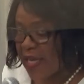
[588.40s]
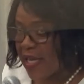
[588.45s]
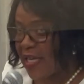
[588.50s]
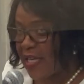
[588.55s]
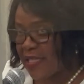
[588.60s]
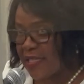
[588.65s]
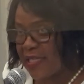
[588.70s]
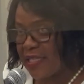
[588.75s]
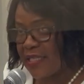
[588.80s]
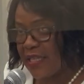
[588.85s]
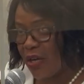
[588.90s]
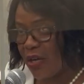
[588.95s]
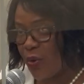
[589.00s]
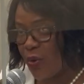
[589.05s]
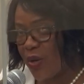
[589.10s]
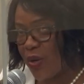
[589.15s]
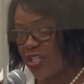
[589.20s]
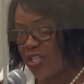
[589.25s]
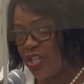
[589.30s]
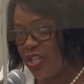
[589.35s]
Is this a
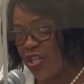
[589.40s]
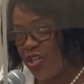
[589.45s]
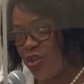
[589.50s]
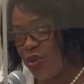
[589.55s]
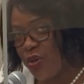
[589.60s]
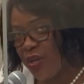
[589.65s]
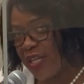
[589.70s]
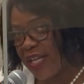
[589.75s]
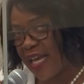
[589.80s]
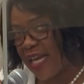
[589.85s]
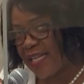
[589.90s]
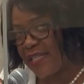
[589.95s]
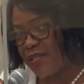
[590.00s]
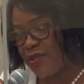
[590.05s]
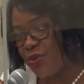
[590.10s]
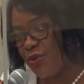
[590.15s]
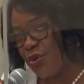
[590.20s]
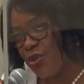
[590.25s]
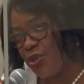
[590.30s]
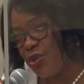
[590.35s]
question you could
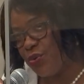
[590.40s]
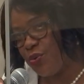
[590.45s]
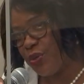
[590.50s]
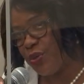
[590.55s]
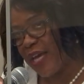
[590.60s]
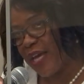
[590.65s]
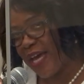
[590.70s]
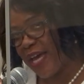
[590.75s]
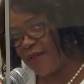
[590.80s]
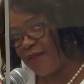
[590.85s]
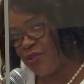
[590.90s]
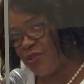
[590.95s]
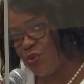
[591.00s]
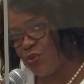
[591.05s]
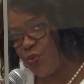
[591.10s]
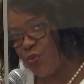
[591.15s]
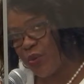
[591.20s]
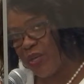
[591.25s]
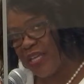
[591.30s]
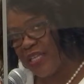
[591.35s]
answer, or you would have to
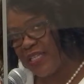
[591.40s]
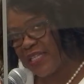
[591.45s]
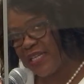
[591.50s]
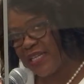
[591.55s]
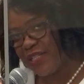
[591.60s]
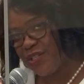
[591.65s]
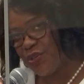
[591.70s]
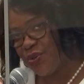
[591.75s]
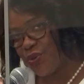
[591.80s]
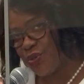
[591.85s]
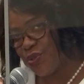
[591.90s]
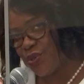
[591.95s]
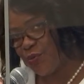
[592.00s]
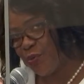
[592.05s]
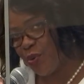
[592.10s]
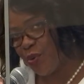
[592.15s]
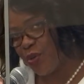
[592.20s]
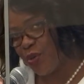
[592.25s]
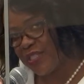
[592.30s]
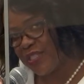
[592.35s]
wait on your
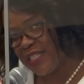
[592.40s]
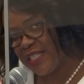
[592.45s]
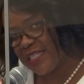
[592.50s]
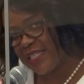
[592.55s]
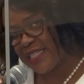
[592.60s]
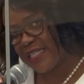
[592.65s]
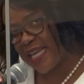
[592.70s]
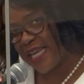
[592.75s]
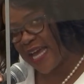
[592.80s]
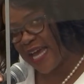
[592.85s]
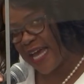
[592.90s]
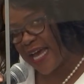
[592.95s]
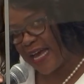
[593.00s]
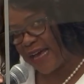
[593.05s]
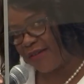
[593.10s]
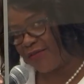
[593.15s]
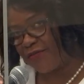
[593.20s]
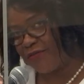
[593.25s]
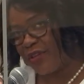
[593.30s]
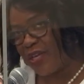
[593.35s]
supporting
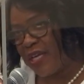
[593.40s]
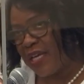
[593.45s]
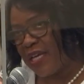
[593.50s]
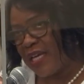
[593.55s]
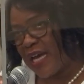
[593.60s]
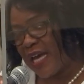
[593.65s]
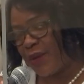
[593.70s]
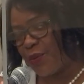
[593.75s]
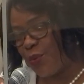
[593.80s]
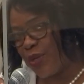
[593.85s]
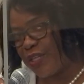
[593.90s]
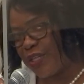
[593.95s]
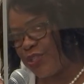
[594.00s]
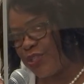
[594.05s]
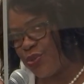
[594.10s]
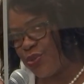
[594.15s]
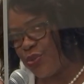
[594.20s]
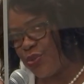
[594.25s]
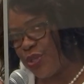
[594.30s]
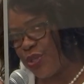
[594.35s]
staff? I wanted
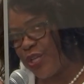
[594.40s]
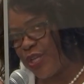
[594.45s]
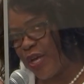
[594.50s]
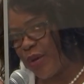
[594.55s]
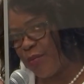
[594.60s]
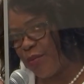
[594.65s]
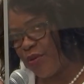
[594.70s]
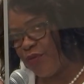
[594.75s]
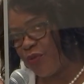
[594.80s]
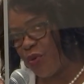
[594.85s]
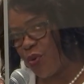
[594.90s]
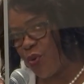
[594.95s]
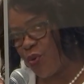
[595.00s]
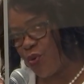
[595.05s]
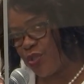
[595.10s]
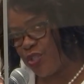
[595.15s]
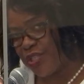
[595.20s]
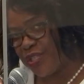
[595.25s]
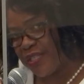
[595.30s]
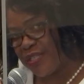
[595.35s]
to know the number of
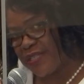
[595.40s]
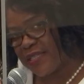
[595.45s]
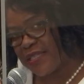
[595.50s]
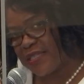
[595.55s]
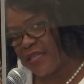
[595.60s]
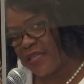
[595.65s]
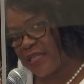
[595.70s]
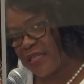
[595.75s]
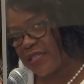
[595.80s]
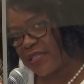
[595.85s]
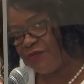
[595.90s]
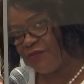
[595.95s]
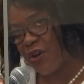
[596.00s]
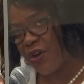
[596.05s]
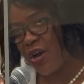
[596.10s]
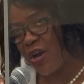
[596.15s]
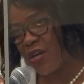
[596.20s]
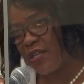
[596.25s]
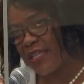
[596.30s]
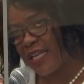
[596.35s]
coaches thus
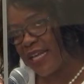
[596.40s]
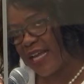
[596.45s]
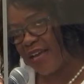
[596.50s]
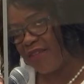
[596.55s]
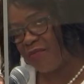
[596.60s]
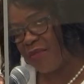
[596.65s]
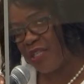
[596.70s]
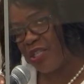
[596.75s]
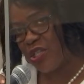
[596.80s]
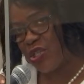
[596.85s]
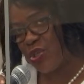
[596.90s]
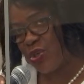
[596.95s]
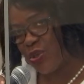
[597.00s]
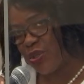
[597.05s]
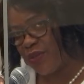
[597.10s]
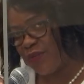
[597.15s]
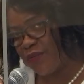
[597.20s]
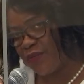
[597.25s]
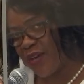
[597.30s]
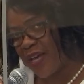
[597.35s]
far that have been
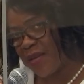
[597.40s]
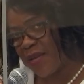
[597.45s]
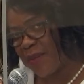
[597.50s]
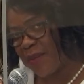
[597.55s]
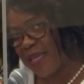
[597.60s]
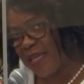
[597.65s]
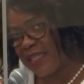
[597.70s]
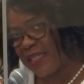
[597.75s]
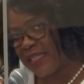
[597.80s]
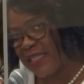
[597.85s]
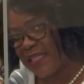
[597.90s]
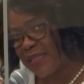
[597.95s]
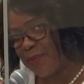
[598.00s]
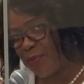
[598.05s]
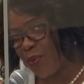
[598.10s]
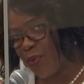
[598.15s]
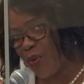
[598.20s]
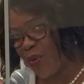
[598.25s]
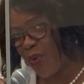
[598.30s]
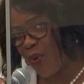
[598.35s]
certified by these
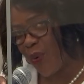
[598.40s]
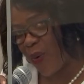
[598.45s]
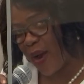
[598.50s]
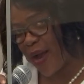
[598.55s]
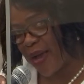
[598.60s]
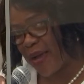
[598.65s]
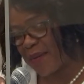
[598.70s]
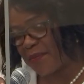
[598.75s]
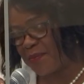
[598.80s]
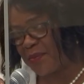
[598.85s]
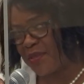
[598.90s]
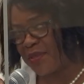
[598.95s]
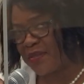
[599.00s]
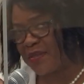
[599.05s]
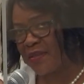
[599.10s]
programs.